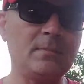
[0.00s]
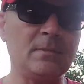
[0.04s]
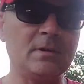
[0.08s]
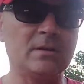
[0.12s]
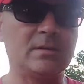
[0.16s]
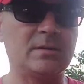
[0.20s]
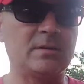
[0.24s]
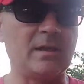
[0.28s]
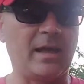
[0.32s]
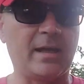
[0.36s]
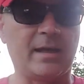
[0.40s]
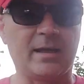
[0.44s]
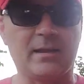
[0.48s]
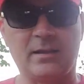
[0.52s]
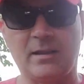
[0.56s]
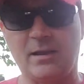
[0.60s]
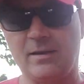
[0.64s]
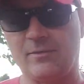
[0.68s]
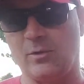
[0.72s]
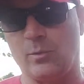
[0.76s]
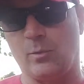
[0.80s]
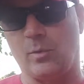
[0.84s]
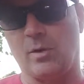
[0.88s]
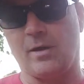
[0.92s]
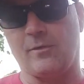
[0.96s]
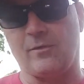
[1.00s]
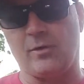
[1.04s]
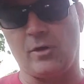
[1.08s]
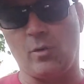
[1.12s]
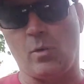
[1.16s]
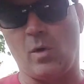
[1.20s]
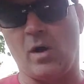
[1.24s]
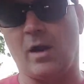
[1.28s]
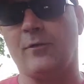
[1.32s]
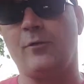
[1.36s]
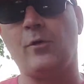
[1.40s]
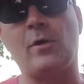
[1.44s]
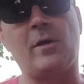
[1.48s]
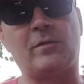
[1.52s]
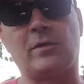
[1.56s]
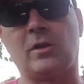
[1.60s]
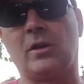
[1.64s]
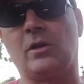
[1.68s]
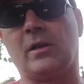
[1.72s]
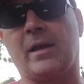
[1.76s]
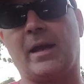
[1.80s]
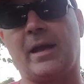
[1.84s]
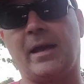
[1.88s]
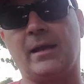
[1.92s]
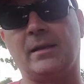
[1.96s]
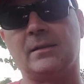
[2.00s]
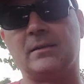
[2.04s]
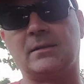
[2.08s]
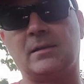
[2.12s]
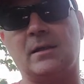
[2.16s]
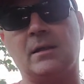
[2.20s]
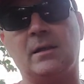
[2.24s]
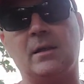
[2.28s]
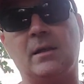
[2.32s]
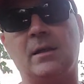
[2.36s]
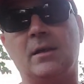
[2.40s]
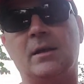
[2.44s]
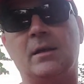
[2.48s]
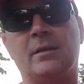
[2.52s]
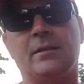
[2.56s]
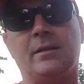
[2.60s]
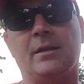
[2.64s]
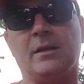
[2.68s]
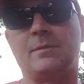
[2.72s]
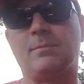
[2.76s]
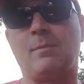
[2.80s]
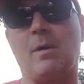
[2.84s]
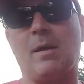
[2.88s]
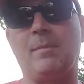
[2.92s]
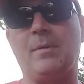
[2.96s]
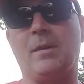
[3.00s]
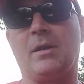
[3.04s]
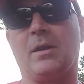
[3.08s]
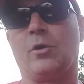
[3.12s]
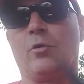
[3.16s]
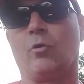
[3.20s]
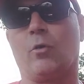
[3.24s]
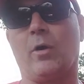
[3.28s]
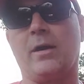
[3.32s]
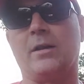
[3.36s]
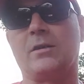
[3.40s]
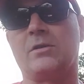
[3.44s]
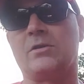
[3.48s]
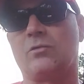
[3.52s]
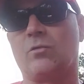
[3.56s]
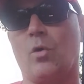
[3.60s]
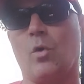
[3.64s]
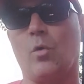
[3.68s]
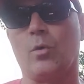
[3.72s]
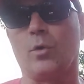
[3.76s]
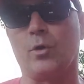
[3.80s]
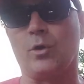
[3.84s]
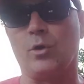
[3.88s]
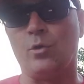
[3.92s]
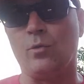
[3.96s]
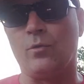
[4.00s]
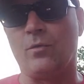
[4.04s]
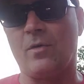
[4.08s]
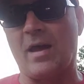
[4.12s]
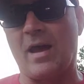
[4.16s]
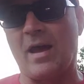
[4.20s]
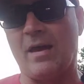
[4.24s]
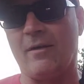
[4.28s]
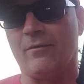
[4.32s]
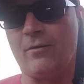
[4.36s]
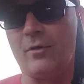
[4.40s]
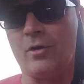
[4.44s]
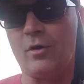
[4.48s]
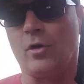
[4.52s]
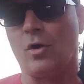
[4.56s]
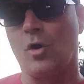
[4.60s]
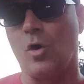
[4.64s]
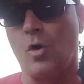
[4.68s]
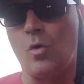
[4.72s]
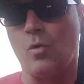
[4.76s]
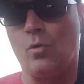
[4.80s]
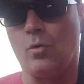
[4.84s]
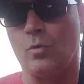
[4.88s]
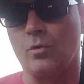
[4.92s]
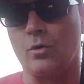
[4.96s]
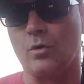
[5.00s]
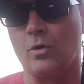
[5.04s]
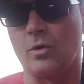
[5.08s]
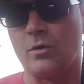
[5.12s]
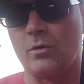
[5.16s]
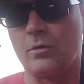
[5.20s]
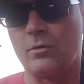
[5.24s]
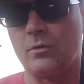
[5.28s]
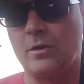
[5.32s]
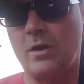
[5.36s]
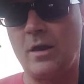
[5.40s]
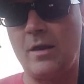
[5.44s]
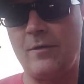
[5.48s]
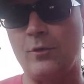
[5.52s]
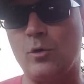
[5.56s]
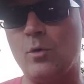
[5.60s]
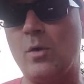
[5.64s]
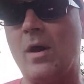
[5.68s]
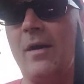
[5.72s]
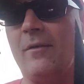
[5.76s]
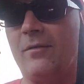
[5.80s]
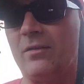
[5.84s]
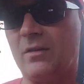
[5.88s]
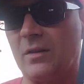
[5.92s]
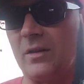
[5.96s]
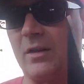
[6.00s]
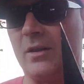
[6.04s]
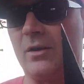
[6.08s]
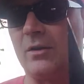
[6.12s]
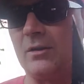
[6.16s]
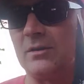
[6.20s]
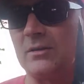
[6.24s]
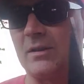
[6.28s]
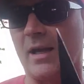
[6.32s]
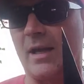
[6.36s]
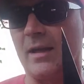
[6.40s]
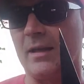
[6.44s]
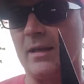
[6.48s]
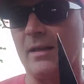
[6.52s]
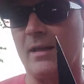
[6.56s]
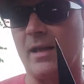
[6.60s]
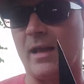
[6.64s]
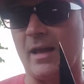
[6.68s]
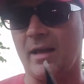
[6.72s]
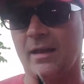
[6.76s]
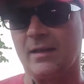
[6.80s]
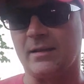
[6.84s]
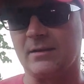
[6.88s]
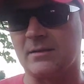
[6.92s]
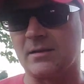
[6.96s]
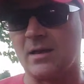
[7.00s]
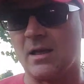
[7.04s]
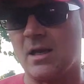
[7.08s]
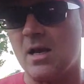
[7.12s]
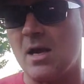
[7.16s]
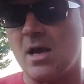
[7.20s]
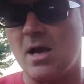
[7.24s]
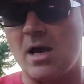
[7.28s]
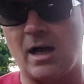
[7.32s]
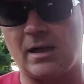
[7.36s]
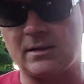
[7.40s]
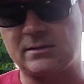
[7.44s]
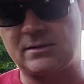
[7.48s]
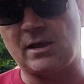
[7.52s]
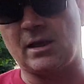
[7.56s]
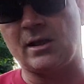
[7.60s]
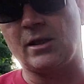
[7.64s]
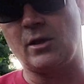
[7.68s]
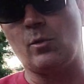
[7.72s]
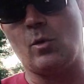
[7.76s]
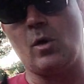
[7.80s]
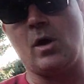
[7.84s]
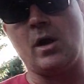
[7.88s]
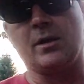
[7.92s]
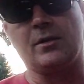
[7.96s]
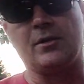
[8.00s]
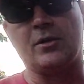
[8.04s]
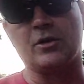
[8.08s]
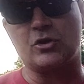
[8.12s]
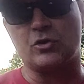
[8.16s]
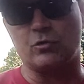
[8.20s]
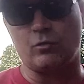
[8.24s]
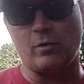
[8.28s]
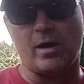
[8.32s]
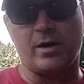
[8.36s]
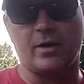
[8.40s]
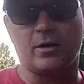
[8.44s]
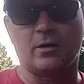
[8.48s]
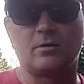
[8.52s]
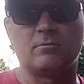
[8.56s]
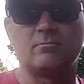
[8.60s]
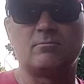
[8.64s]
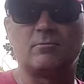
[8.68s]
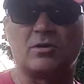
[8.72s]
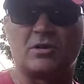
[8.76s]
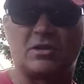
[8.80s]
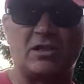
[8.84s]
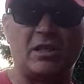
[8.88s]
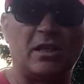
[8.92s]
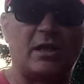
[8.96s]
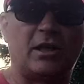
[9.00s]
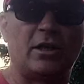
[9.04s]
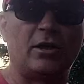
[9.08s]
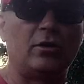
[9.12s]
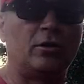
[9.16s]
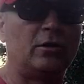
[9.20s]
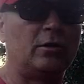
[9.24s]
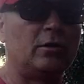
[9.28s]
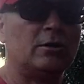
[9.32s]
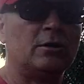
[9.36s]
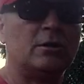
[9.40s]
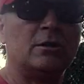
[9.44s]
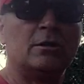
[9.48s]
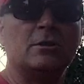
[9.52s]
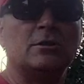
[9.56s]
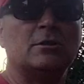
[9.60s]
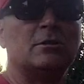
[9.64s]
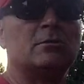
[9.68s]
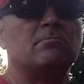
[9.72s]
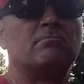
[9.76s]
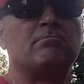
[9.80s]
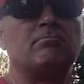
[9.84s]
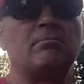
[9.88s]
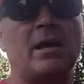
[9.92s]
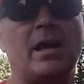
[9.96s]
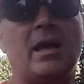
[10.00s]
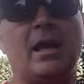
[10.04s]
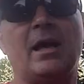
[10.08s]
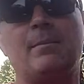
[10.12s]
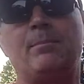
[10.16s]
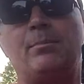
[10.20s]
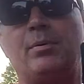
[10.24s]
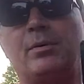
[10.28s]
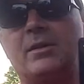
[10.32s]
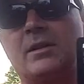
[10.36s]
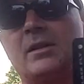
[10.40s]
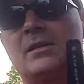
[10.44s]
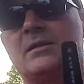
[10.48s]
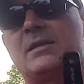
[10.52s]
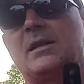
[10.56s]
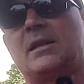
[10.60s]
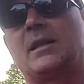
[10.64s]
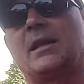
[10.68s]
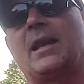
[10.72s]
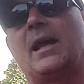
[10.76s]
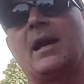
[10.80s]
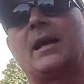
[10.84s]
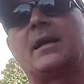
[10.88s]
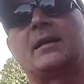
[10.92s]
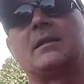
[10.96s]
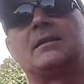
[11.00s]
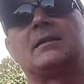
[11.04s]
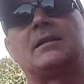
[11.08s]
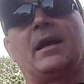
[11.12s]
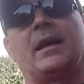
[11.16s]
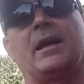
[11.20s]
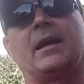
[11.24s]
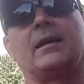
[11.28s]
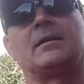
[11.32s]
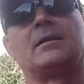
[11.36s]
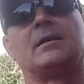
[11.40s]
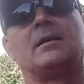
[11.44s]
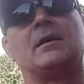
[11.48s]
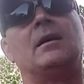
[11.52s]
take it, leave it, whatever you want. If you have little hands, this might be the greatest thrower you've ever owned. If you have little tiny hands, I'll tell you what, the shredder, Ezekiel, man, put this thing in that kid's hands,